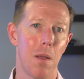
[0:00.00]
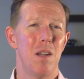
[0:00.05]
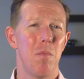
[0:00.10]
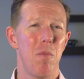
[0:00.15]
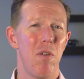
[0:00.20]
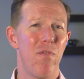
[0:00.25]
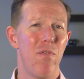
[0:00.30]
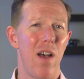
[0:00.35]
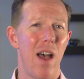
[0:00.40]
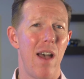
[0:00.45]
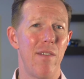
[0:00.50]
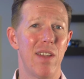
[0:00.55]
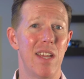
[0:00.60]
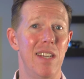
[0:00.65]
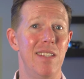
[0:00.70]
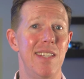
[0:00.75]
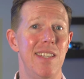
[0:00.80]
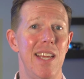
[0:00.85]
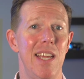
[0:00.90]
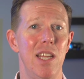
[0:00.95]
Number 5,
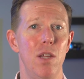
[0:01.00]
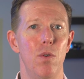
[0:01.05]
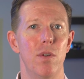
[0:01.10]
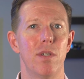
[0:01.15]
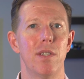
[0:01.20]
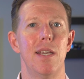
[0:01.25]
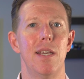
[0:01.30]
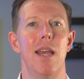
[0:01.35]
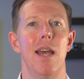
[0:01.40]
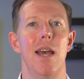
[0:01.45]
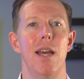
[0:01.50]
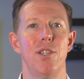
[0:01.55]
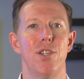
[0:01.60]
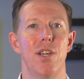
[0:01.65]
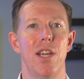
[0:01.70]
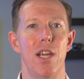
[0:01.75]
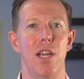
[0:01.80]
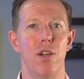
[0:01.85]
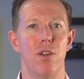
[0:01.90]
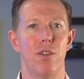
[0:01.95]
continuously
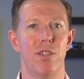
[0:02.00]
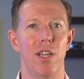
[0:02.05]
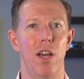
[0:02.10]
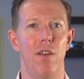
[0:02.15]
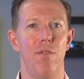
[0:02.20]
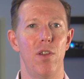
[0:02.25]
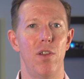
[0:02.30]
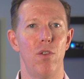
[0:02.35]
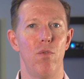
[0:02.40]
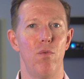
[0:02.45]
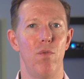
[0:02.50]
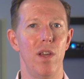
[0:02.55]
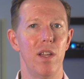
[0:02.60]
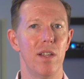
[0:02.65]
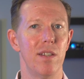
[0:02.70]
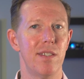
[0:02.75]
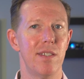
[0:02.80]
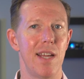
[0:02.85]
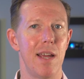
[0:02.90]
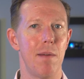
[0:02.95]
educate yourself on the
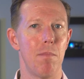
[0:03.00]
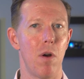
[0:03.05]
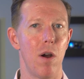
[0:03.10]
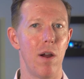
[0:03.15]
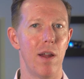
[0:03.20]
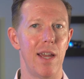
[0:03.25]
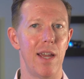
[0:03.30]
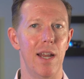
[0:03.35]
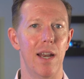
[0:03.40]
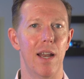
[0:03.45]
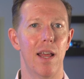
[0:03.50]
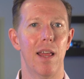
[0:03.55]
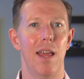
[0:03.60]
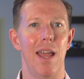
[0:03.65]
real estate market